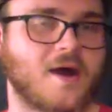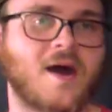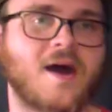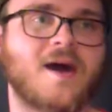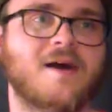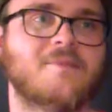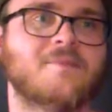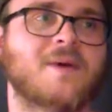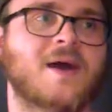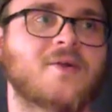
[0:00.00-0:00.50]

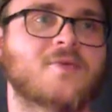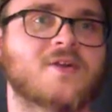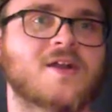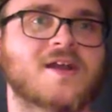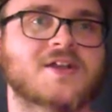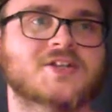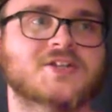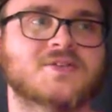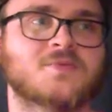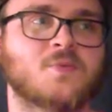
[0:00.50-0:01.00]
My
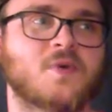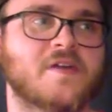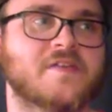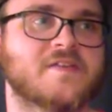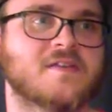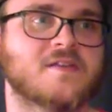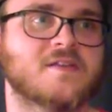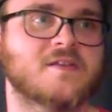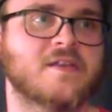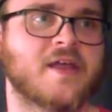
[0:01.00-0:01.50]
reaction
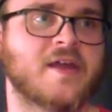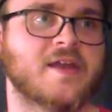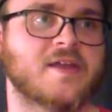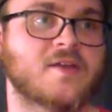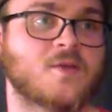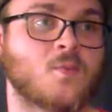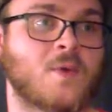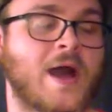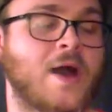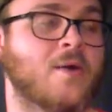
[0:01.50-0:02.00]
wasn't
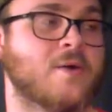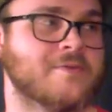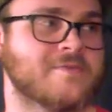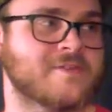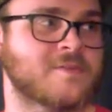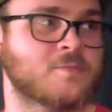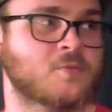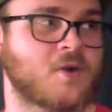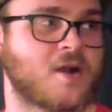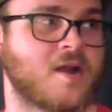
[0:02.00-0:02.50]
like, wow, I was
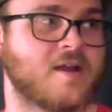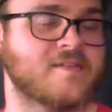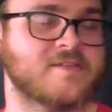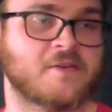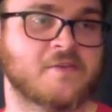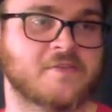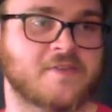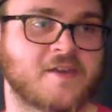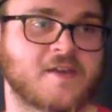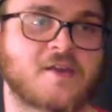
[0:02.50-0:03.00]
surprised.
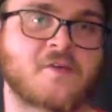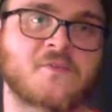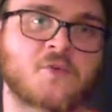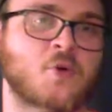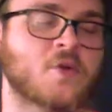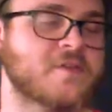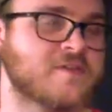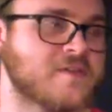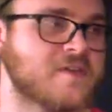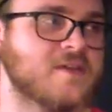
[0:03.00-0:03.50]
I was like, of
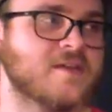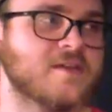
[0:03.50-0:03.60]
course he